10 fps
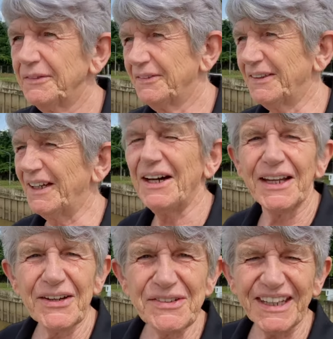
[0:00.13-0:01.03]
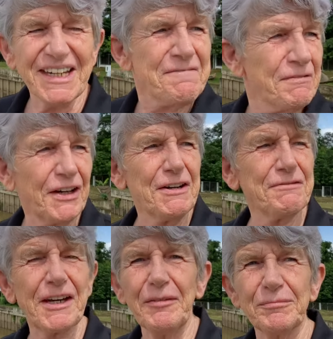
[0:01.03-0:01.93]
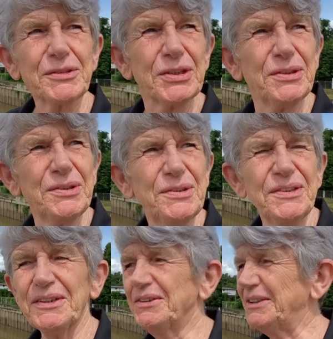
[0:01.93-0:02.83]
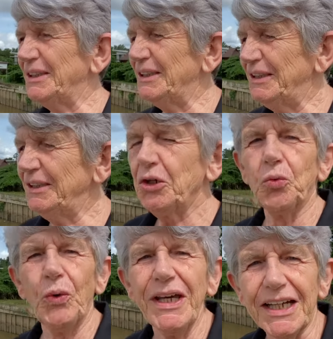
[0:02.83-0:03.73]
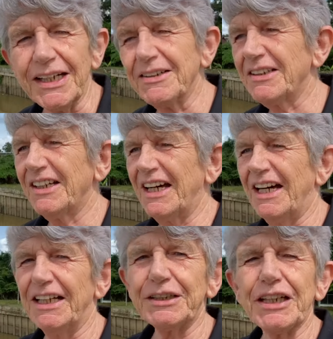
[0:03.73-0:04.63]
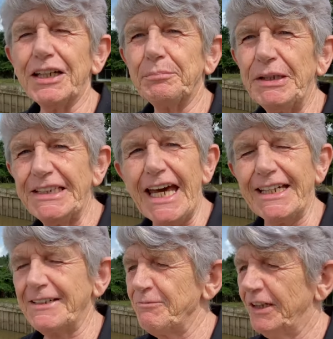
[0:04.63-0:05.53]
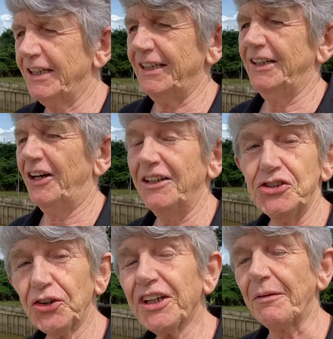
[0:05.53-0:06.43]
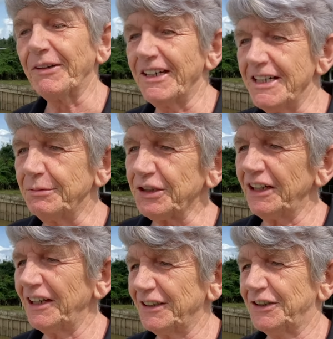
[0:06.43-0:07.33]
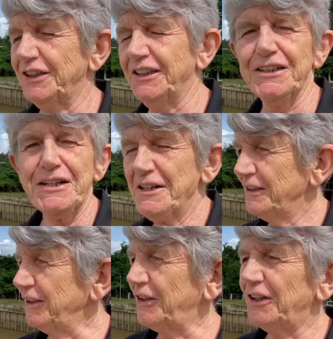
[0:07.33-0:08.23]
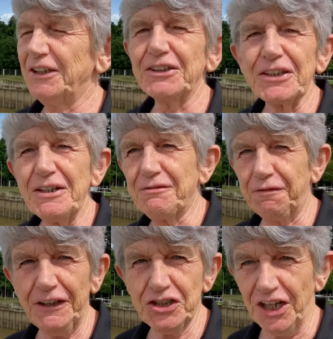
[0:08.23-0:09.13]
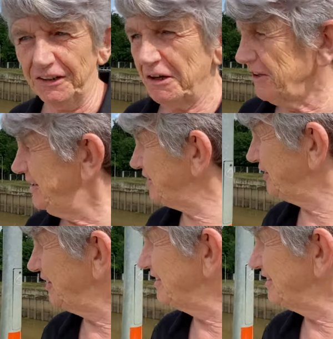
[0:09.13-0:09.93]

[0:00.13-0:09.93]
Well, hello there. I've come to the Weir at Padet. I enjoy coming here because I like to see the guys fishing, this guy